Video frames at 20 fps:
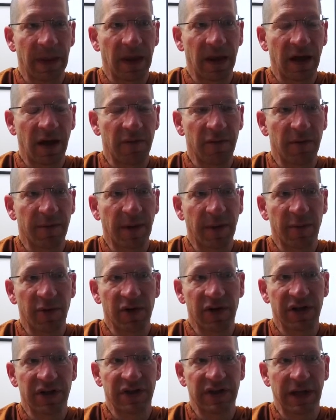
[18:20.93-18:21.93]
I
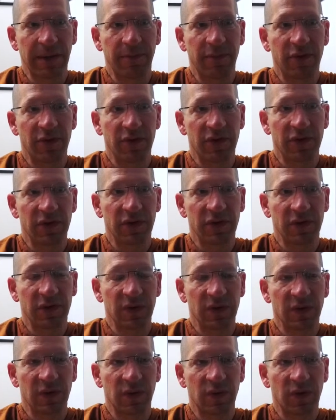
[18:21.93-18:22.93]
remember an example
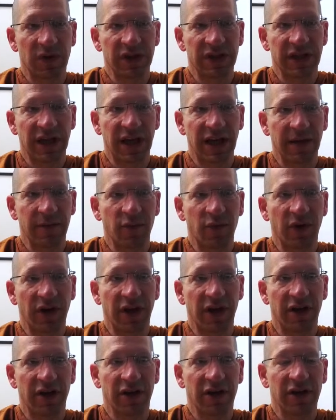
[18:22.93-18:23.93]
one time
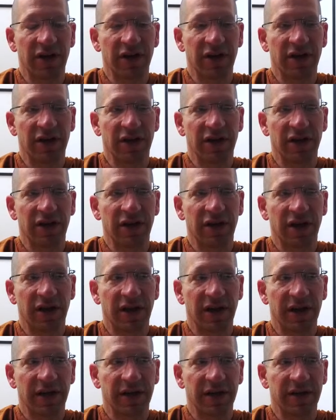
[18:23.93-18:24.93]
where
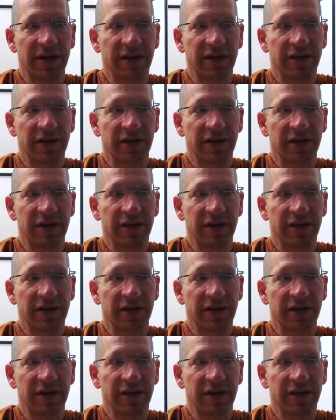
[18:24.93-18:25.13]
the